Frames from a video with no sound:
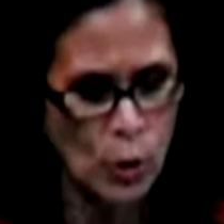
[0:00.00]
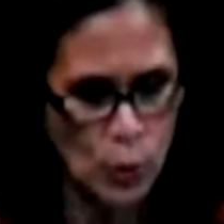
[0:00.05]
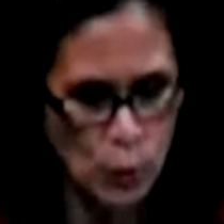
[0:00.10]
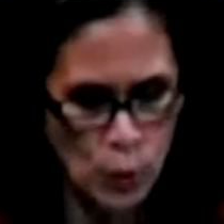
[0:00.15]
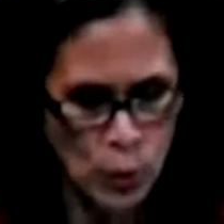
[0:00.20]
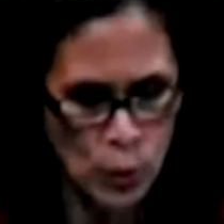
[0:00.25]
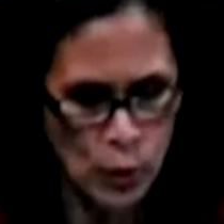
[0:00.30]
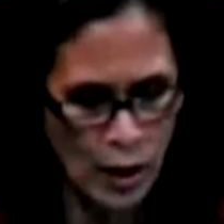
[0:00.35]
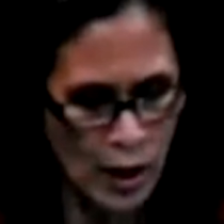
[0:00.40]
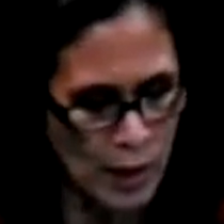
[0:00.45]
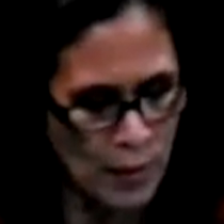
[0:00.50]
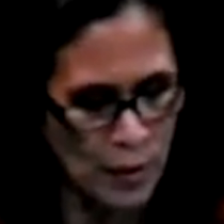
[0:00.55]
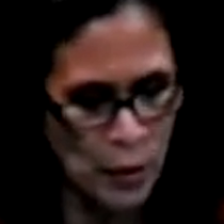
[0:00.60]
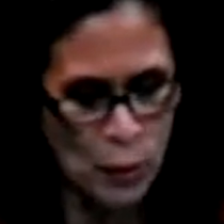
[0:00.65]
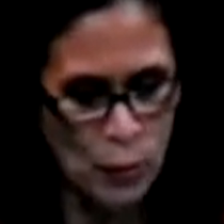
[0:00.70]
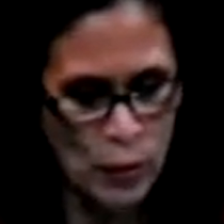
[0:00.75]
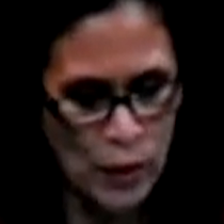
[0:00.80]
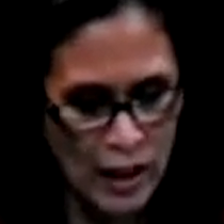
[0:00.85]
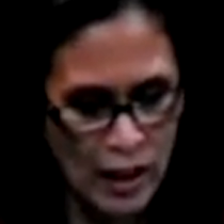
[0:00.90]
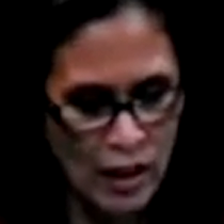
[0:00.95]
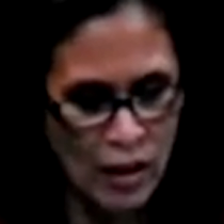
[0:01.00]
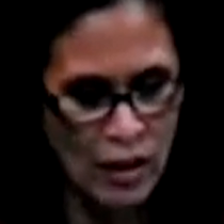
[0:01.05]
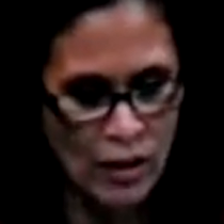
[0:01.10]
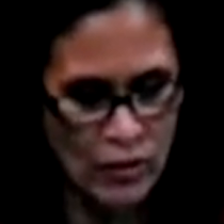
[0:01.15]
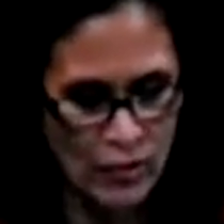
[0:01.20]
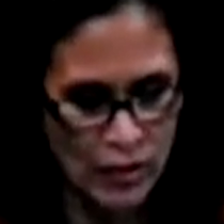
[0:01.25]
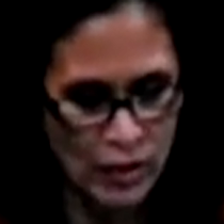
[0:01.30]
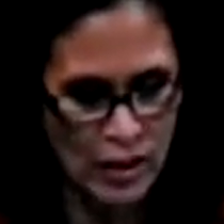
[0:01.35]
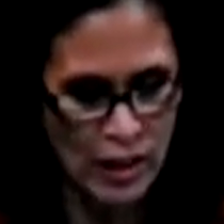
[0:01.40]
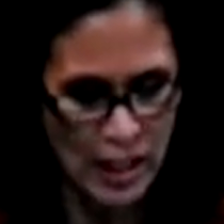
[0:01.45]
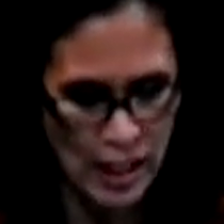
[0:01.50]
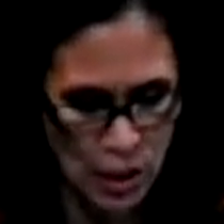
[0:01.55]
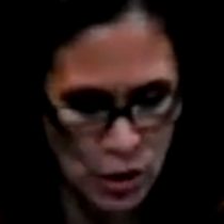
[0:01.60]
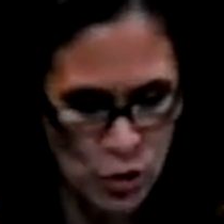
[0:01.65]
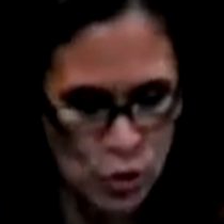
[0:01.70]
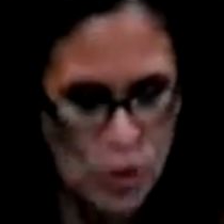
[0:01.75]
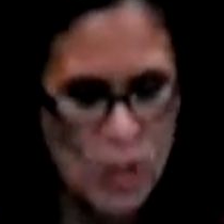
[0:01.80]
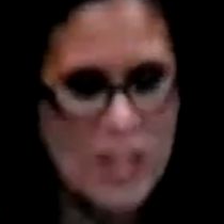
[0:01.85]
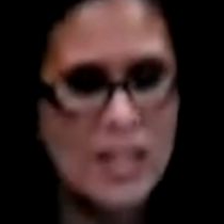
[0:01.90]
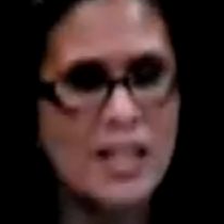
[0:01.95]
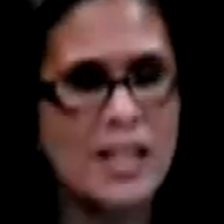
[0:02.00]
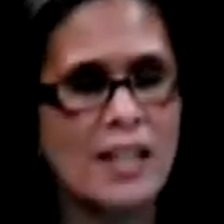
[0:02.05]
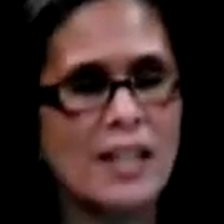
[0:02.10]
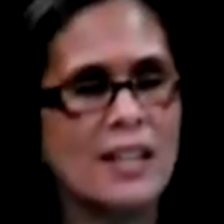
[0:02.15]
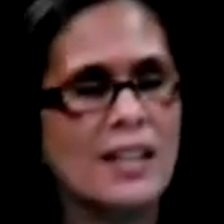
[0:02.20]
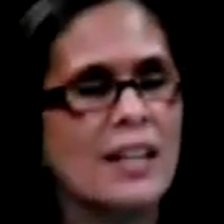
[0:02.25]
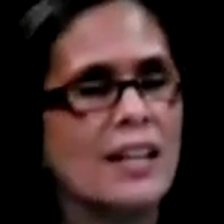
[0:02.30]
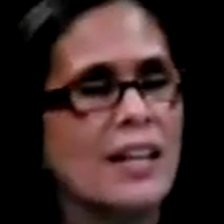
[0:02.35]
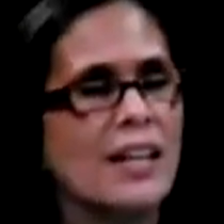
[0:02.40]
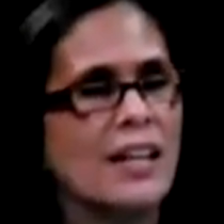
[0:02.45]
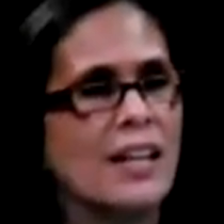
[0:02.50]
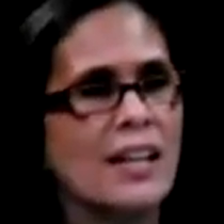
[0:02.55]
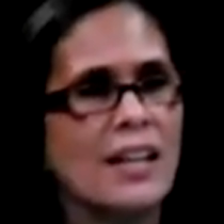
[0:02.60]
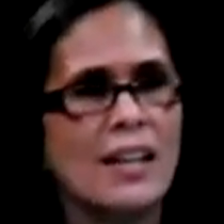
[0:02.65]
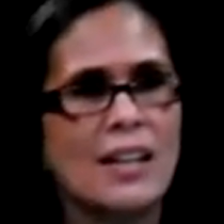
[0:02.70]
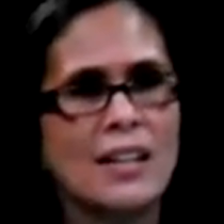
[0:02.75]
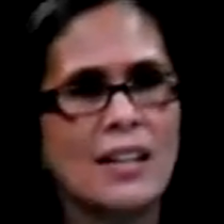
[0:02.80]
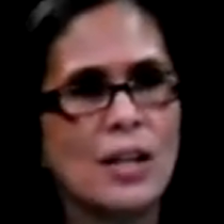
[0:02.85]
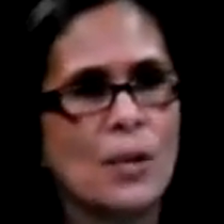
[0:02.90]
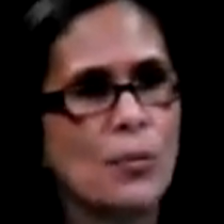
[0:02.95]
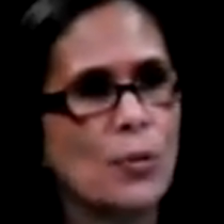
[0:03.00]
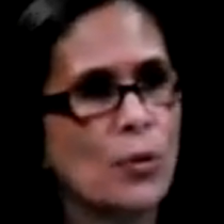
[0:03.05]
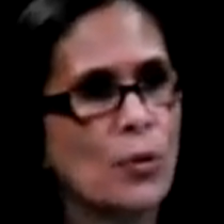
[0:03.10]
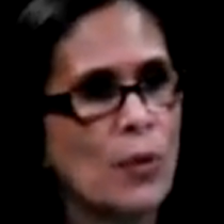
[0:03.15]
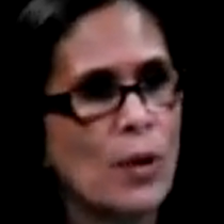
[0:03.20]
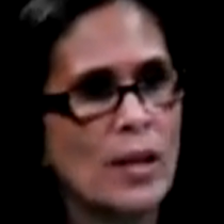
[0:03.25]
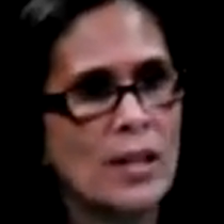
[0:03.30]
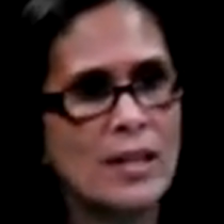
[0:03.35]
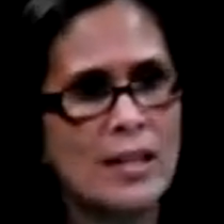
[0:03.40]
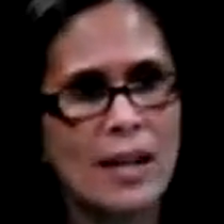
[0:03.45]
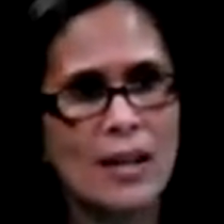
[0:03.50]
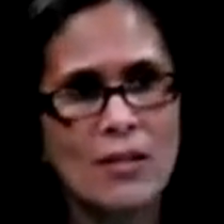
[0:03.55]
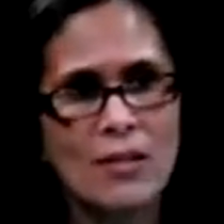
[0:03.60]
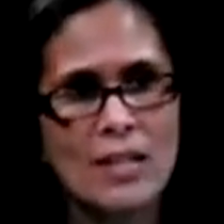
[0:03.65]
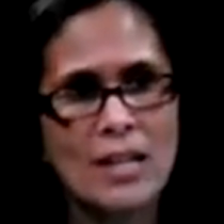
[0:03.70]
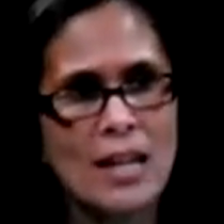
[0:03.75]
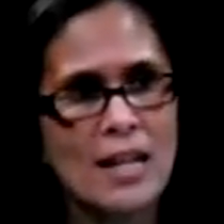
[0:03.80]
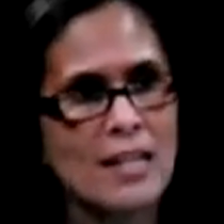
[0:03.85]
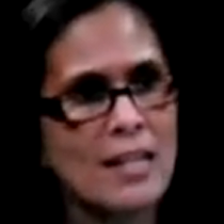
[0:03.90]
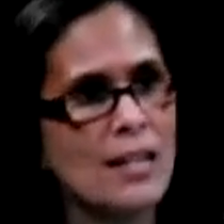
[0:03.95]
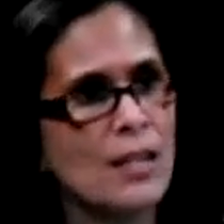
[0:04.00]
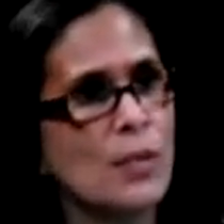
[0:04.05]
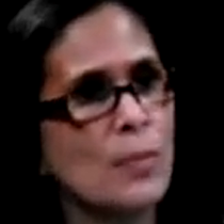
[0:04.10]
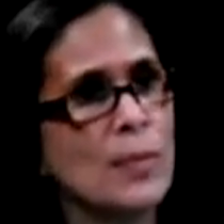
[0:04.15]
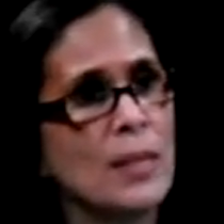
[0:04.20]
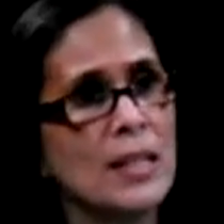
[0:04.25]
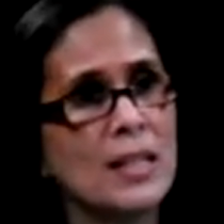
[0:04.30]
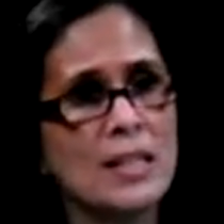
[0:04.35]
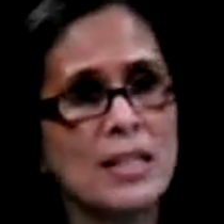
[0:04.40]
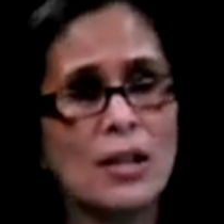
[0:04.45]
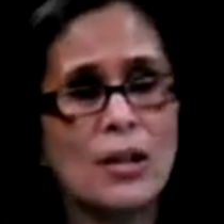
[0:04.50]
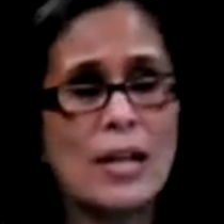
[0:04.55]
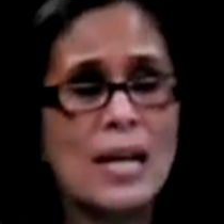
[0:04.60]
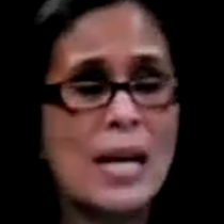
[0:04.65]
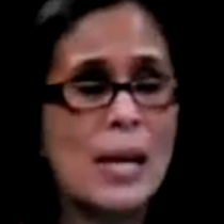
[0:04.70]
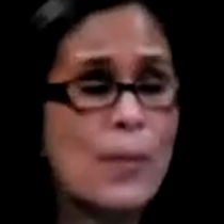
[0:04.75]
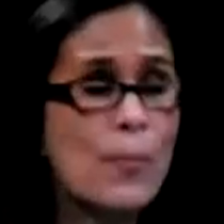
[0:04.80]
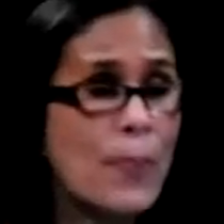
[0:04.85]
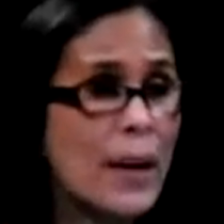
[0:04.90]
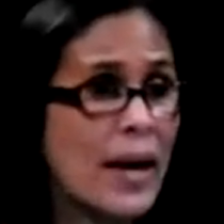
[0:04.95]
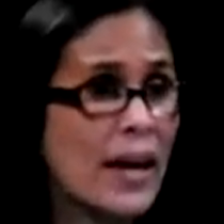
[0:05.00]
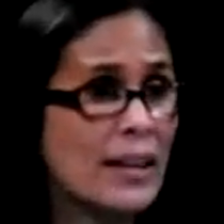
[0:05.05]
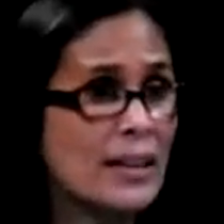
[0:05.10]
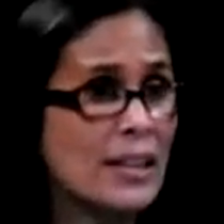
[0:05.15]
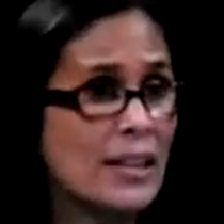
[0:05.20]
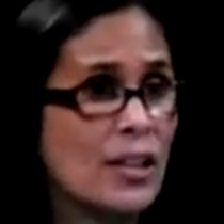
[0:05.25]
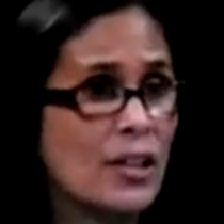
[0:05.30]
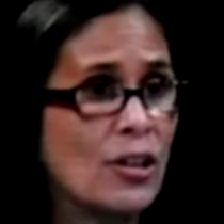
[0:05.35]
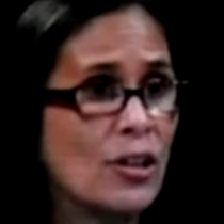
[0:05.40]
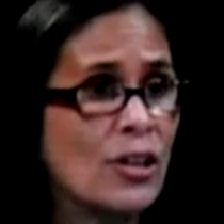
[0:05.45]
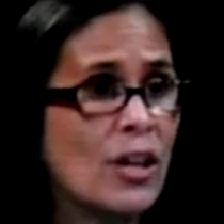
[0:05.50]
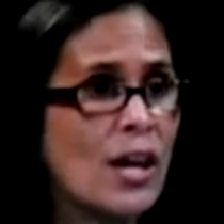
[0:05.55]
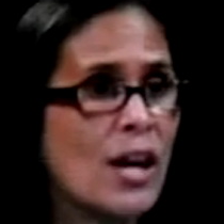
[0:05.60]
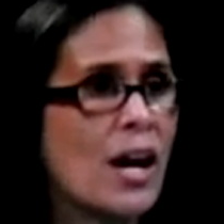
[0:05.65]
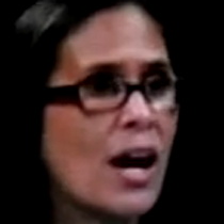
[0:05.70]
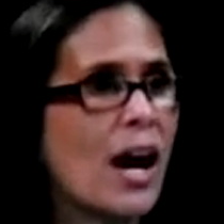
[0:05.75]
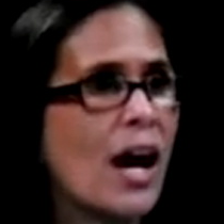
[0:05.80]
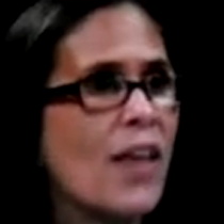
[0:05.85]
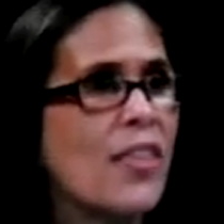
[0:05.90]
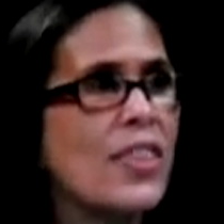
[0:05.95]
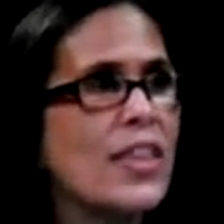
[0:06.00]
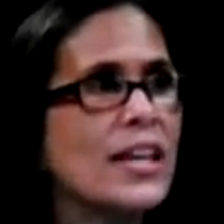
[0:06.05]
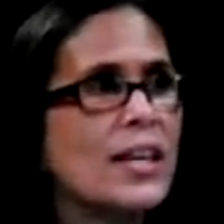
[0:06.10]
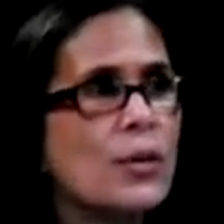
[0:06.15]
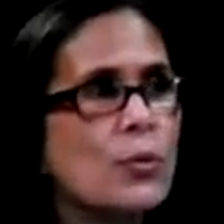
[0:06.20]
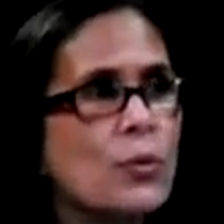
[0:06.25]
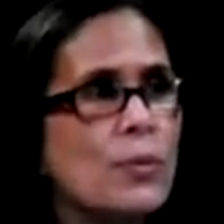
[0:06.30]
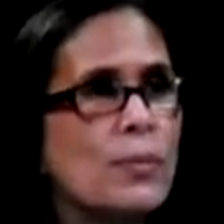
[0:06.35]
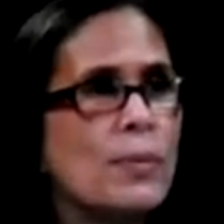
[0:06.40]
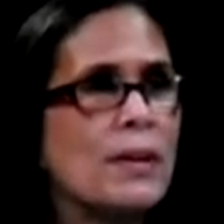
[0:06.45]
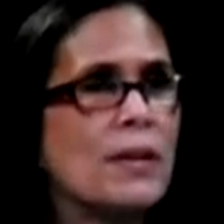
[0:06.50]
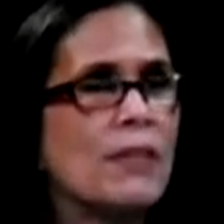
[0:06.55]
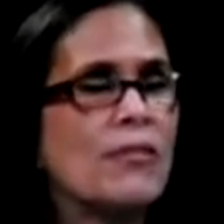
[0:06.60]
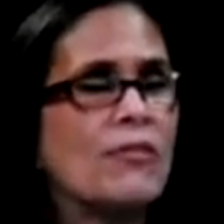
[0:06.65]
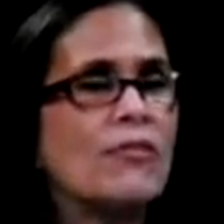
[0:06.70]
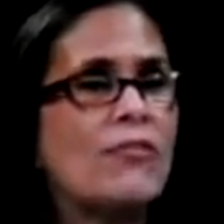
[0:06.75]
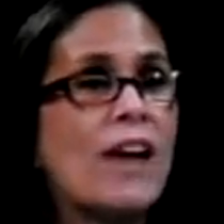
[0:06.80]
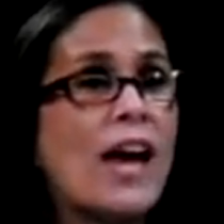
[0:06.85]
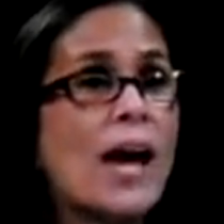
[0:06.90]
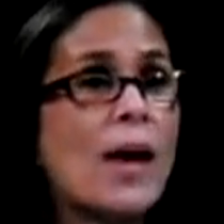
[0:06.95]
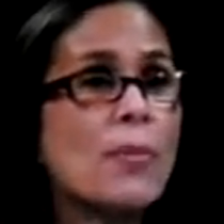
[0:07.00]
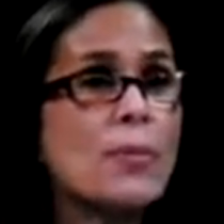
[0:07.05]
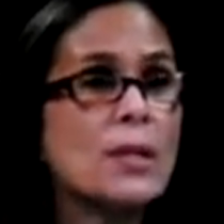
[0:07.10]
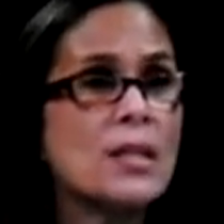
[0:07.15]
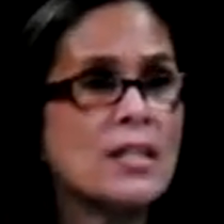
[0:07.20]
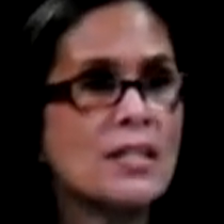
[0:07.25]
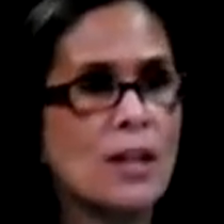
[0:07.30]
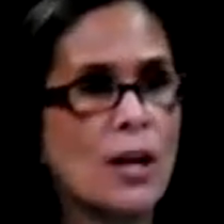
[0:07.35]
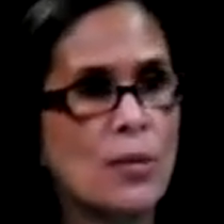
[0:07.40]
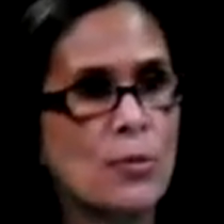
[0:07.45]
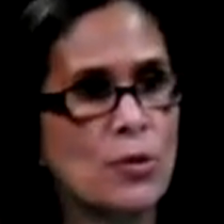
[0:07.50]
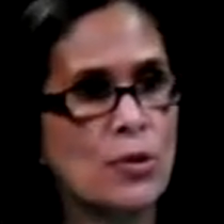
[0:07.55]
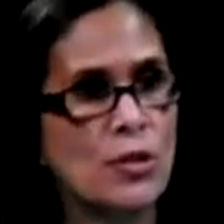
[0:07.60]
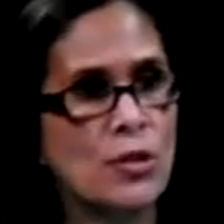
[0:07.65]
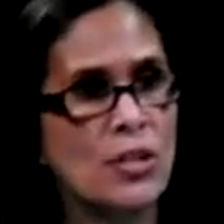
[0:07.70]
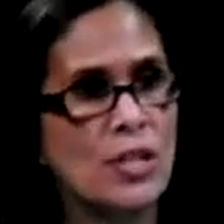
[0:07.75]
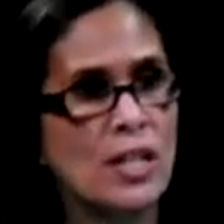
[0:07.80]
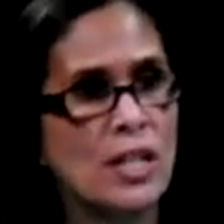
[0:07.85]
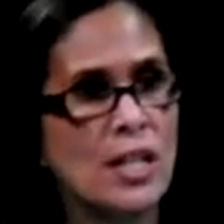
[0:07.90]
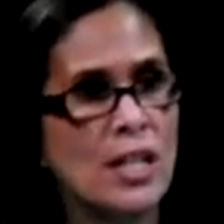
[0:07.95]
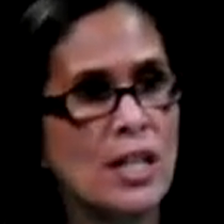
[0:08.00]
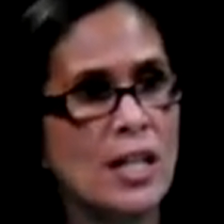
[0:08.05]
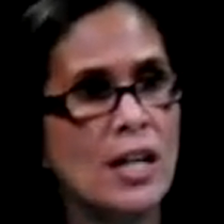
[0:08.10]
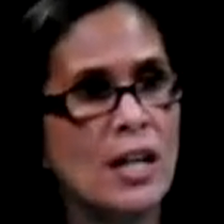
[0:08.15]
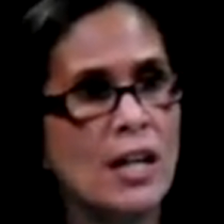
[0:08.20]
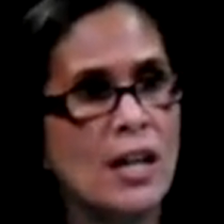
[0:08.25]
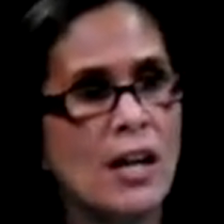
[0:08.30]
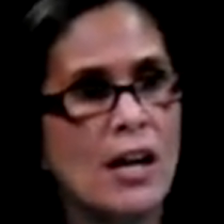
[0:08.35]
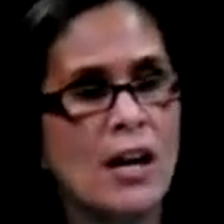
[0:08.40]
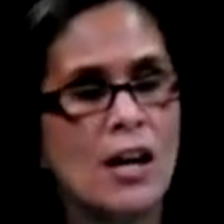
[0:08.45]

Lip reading: we are very interested in, number one, downsizing the military impact here. I think it would be a fabulous opportunity,